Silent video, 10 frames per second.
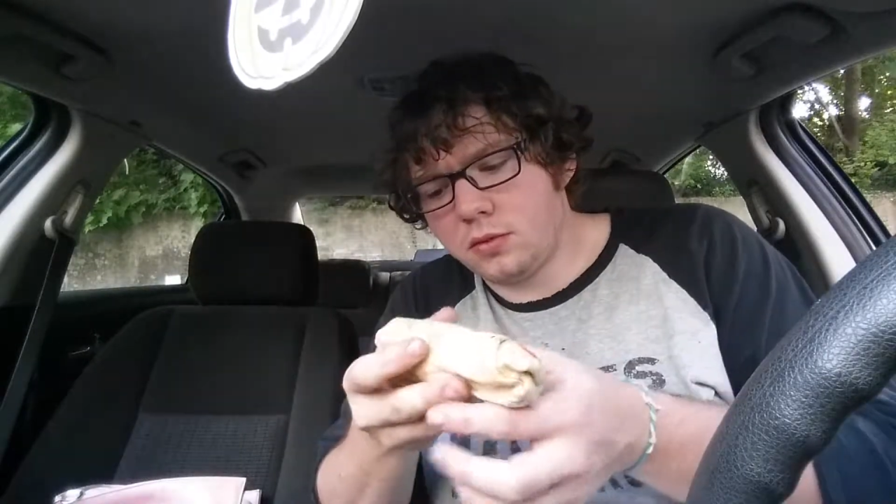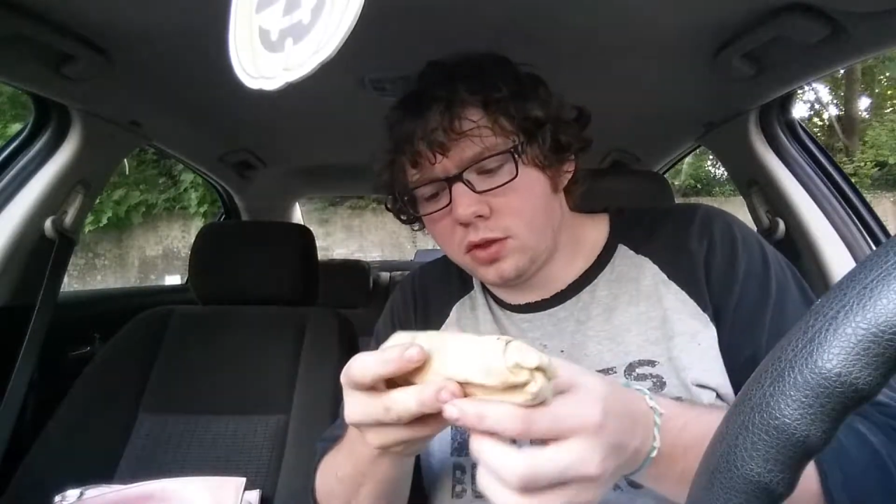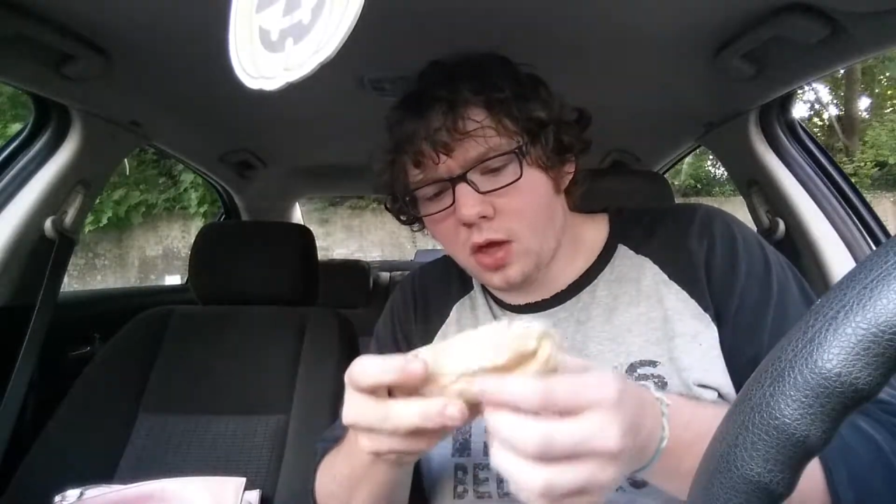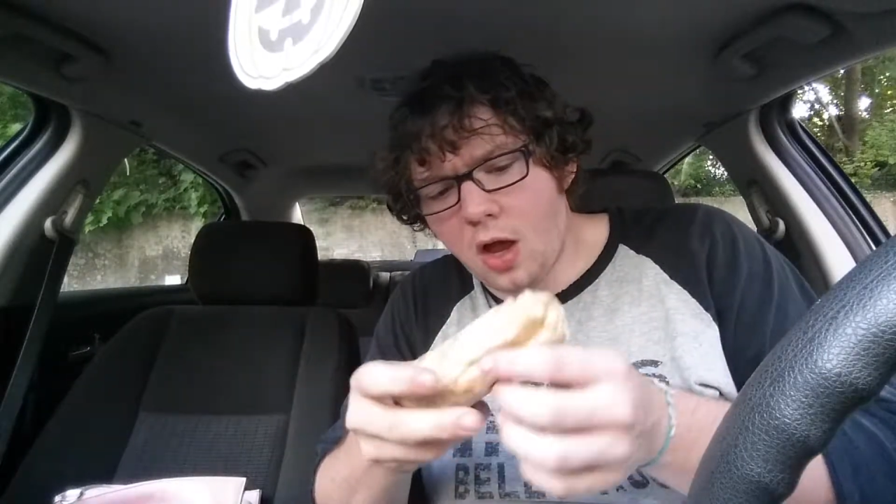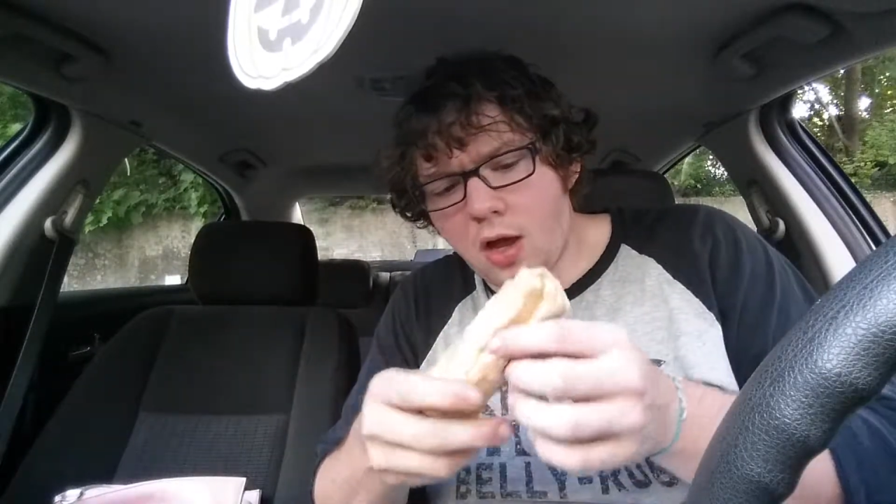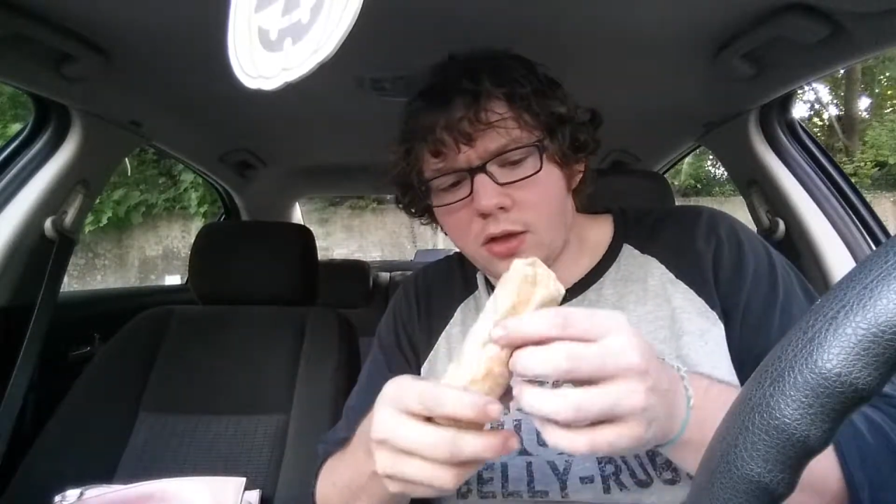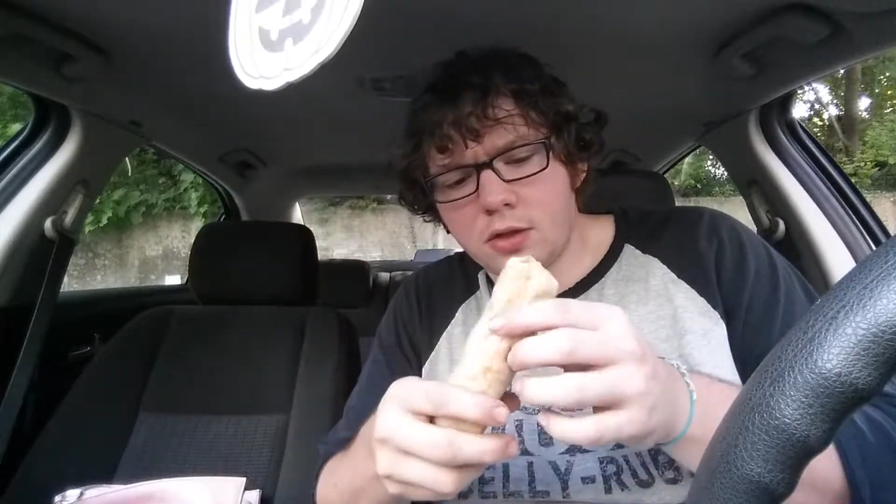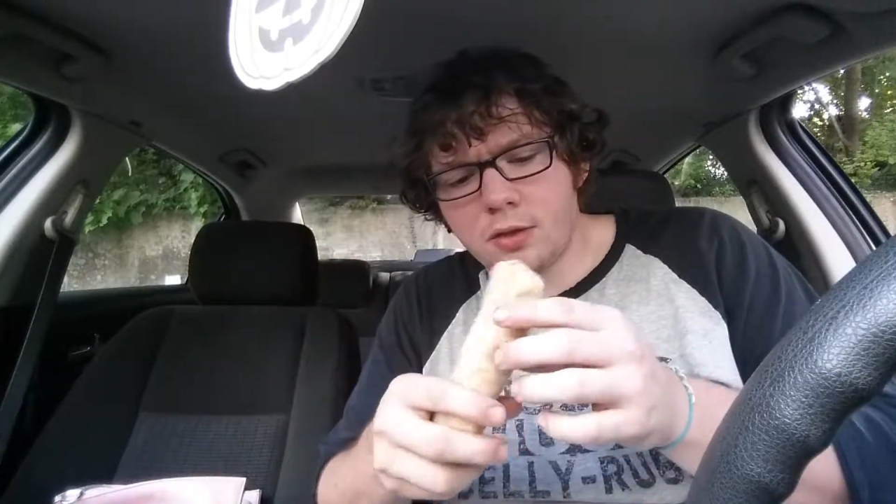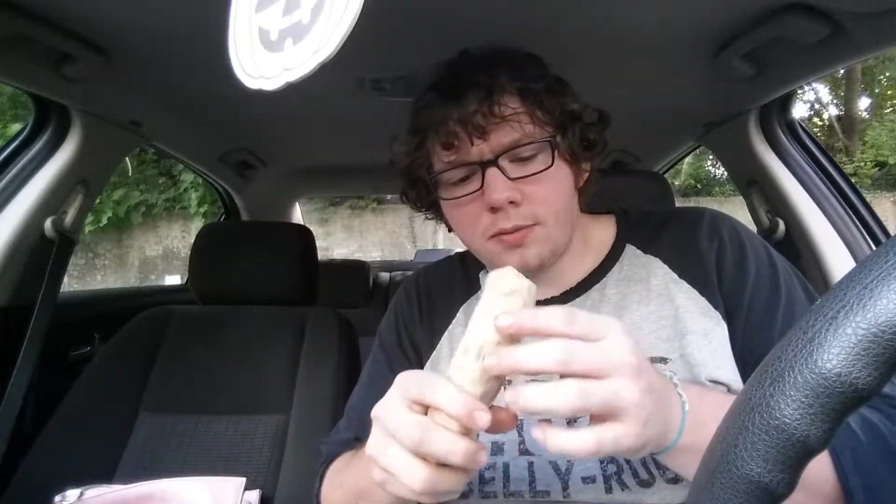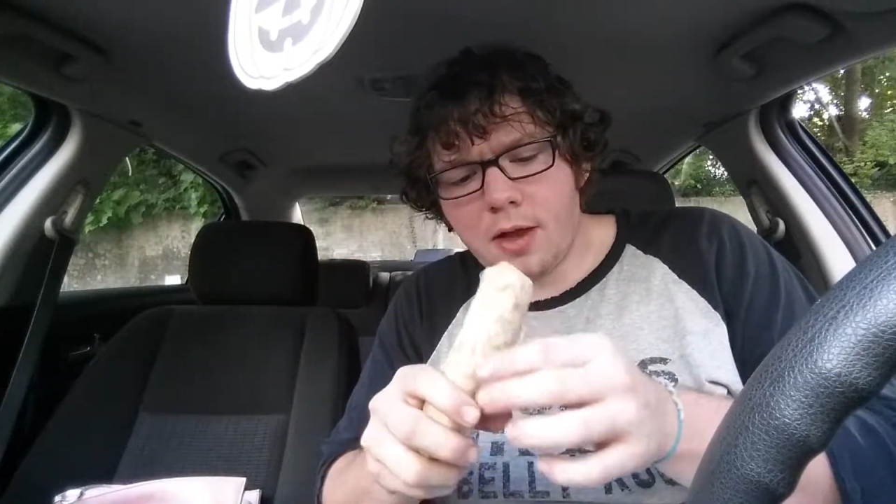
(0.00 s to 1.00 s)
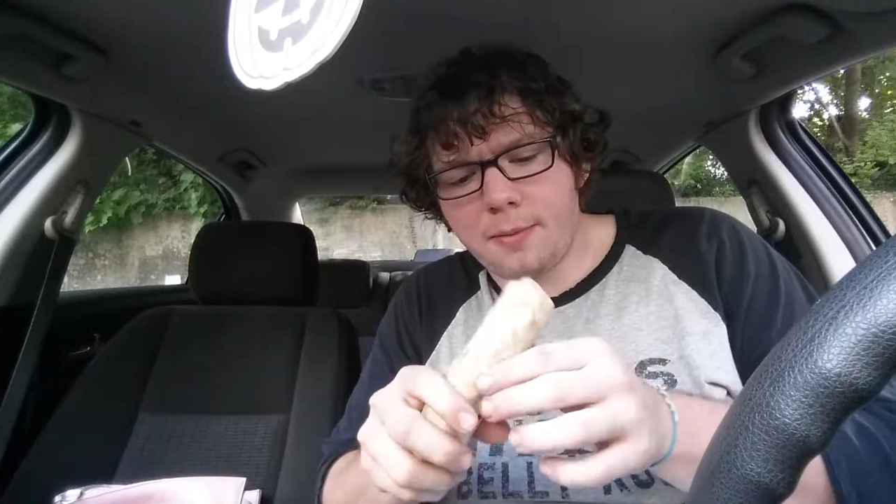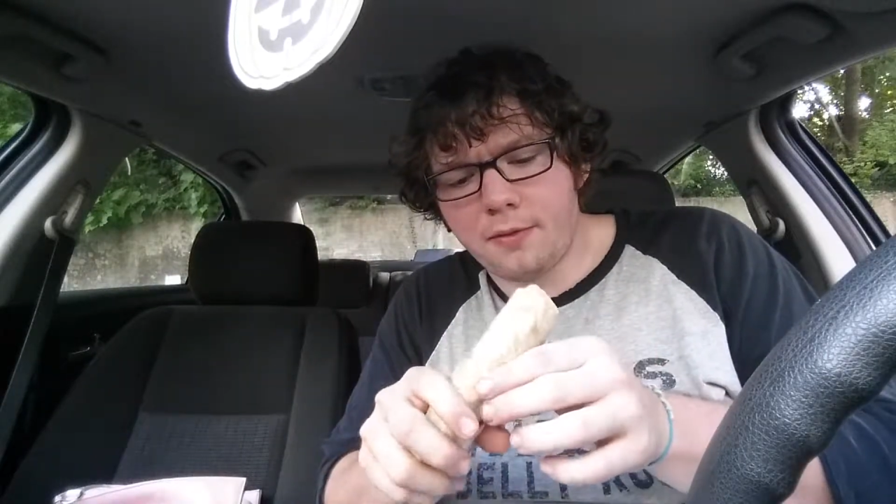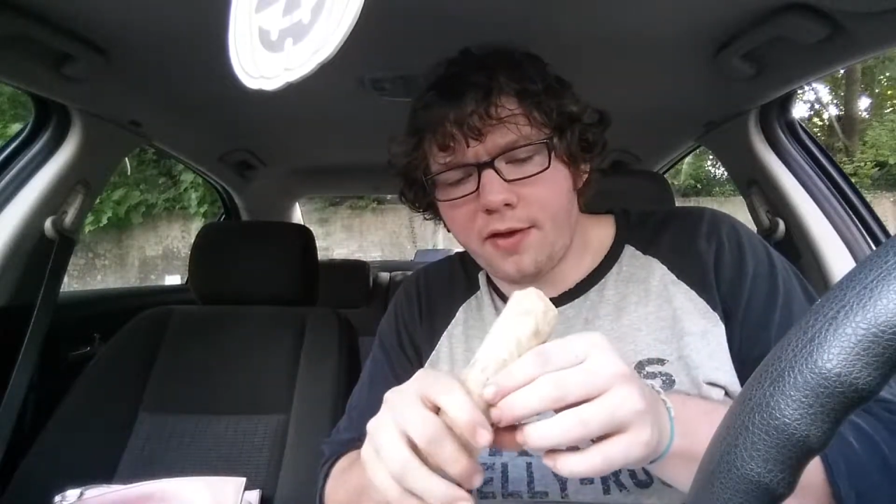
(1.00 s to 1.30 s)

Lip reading: sauce, some type of